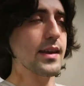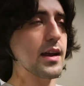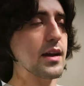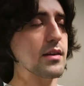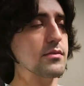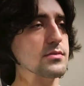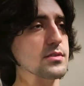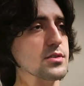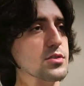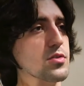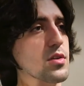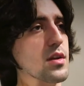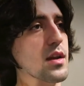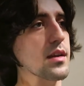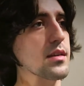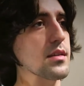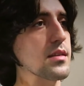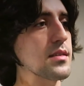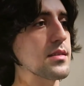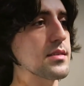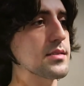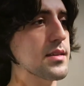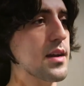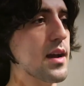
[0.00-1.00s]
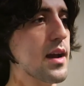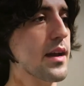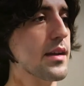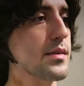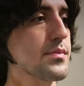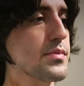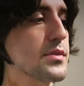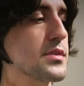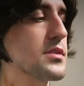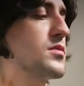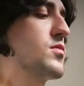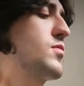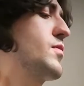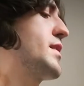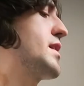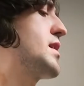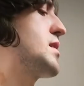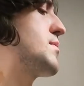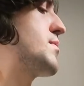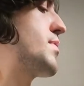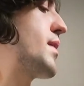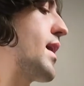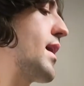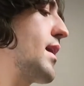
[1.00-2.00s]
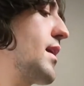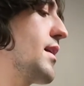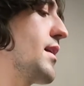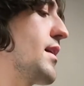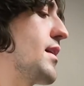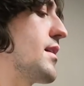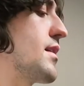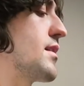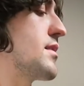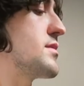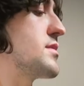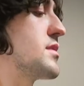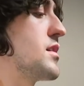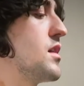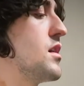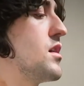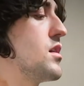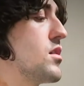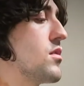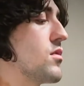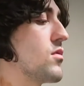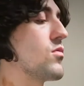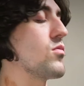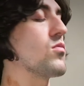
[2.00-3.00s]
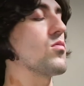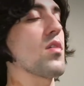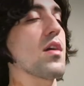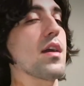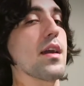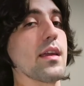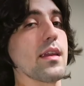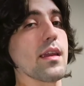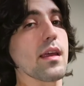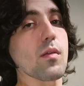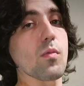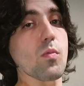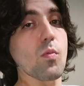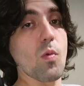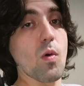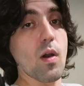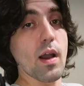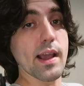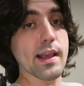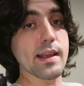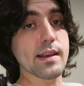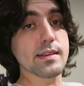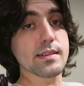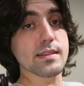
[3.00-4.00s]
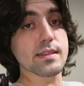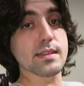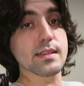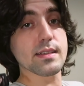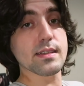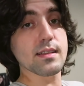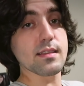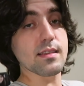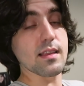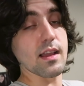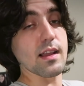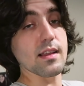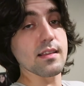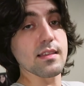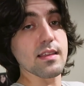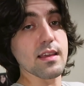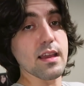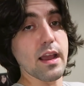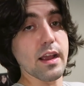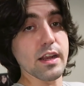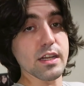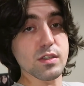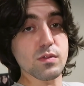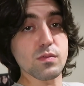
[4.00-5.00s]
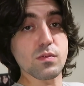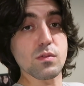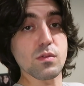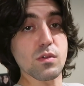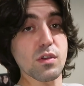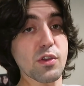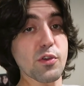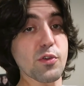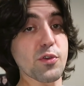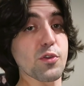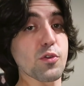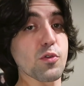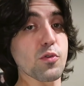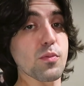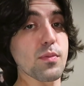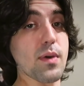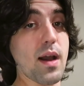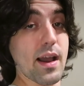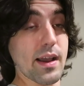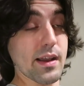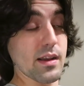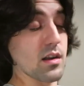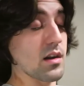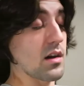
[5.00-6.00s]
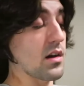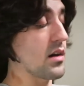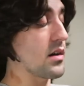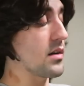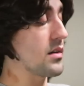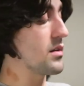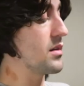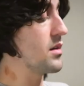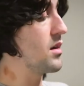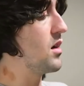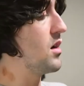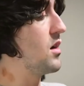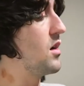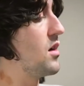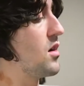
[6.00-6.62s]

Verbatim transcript: I was trying to decide between painting it red and white, like the actual YouTube icon,